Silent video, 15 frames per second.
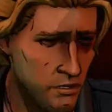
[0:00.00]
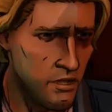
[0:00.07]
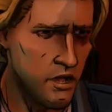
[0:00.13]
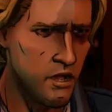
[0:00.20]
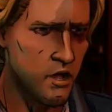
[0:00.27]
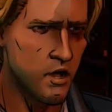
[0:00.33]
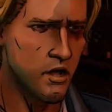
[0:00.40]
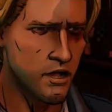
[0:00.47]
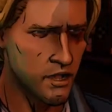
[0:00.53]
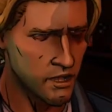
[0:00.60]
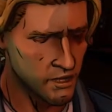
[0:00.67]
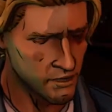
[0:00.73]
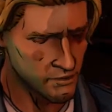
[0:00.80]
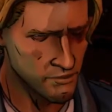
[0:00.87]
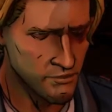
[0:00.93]
Okay,
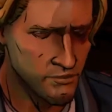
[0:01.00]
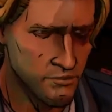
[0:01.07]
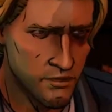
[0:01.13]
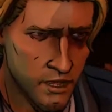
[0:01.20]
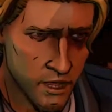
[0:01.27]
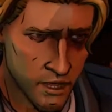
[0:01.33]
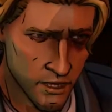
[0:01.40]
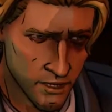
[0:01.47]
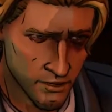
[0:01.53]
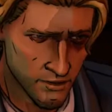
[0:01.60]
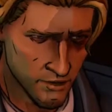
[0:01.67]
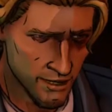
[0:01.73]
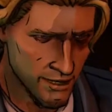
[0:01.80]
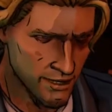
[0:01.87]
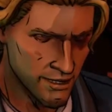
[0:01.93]
okay.
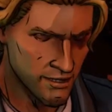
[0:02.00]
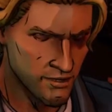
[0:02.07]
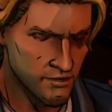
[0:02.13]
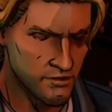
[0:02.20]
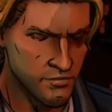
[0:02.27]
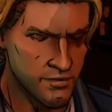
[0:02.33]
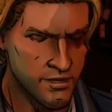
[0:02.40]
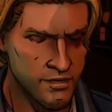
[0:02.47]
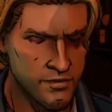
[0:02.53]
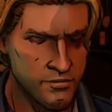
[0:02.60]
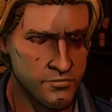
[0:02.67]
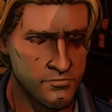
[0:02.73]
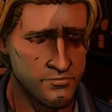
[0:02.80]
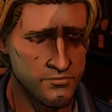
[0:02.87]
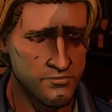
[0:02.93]
Fucking jeez, take it
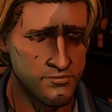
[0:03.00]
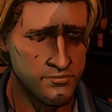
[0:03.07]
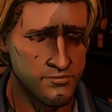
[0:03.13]
easy.